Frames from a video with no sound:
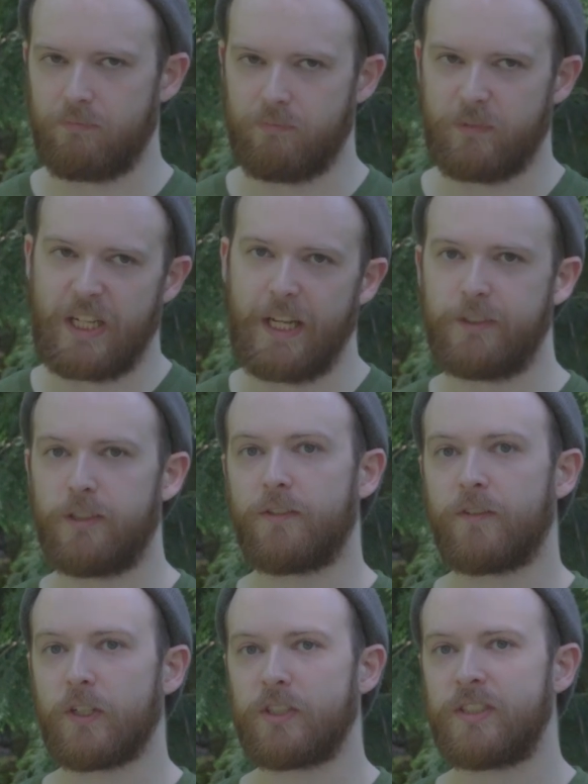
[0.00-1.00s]
Today's your
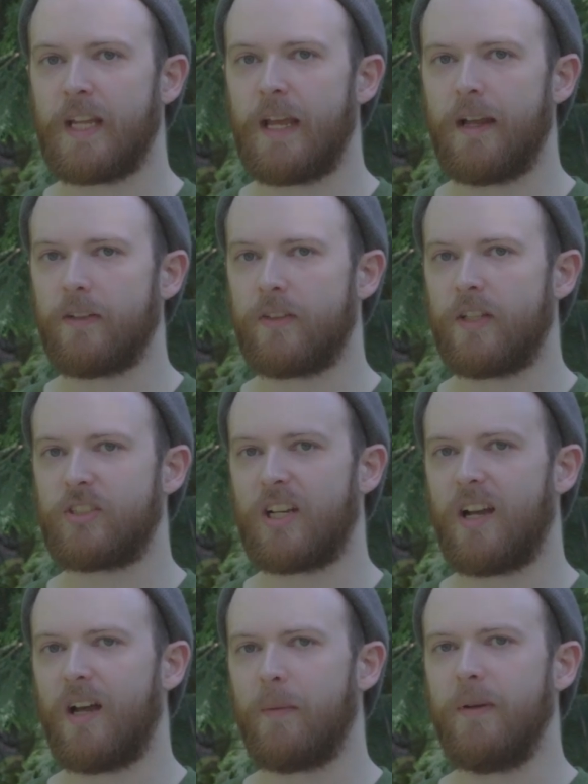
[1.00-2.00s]
first day on the
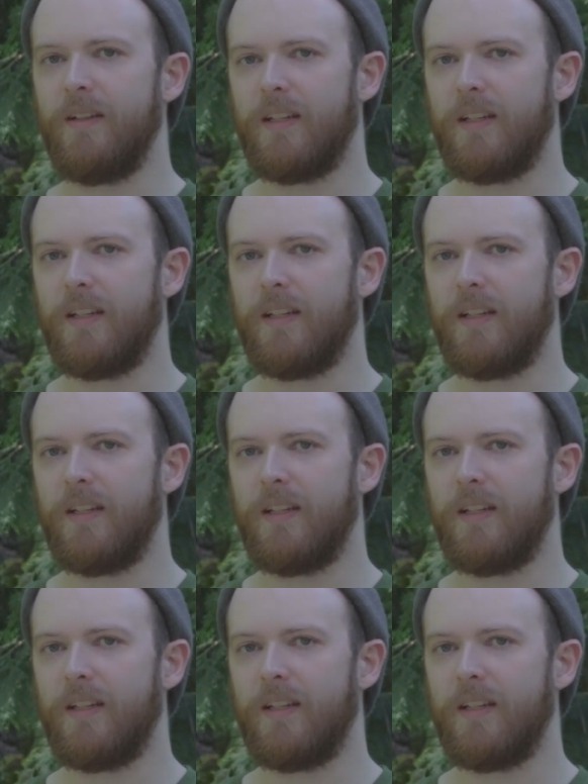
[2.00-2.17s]
job